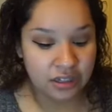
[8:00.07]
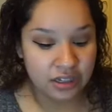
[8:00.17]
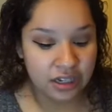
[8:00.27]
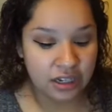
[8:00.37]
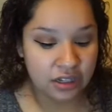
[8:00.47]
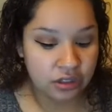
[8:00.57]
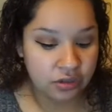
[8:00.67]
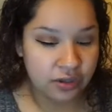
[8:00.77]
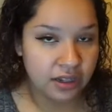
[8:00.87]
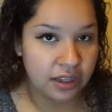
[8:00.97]
get
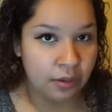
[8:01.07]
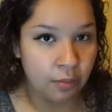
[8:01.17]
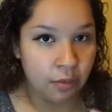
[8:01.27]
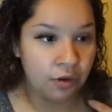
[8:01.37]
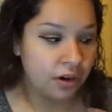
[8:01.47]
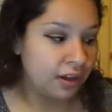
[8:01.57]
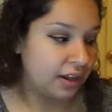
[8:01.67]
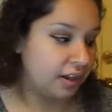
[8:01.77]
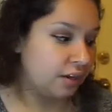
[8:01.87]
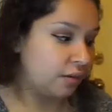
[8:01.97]
into it, like more
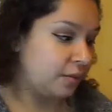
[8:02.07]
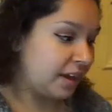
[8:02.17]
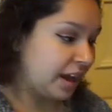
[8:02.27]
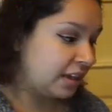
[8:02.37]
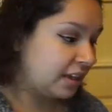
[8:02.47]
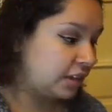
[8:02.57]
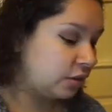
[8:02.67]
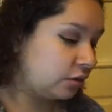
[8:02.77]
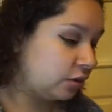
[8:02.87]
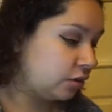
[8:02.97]
like, you know, be
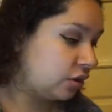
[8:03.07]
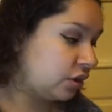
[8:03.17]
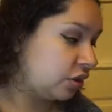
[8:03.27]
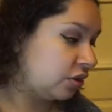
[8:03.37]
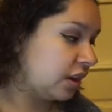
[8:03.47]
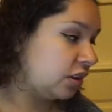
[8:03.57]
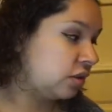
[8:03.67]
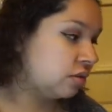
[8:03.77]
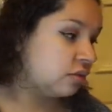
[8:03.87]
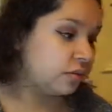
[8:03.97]
antisocial. She tried
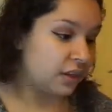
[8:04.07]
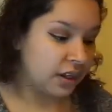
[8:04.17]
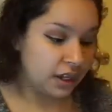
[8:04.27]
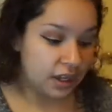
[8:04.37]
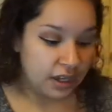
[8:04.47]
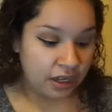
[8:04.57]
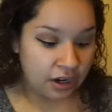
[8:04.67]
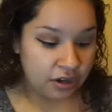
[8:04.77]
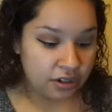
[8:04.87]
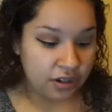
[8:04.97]
to get
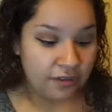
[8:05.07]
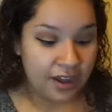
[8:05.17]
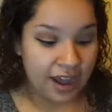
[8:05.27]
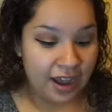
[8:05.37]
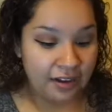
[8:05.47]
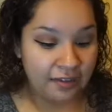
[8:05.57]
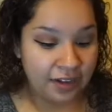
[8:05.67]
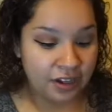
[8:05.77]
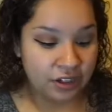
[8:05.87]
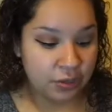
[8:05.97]
herself out of
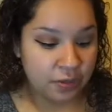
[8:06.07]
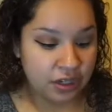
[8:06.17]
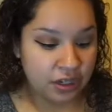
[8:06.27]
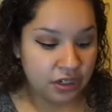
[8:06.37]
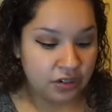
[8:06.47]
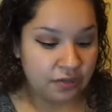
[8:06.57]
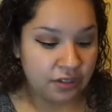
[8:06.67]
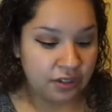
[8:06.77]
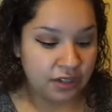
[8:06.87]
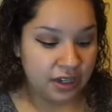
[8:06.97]
it, just because she
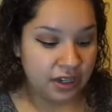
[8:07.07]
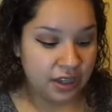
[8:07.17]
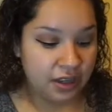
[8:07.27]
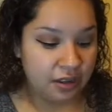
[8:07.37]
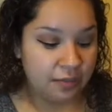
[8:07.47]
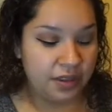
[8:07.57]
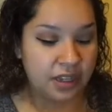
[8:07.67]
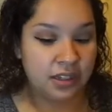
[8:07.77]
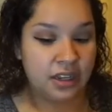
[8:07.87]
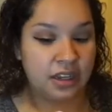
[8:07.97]
feels like
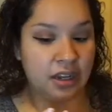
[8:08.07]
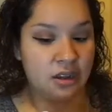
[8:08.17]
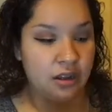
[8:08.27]
that's how you get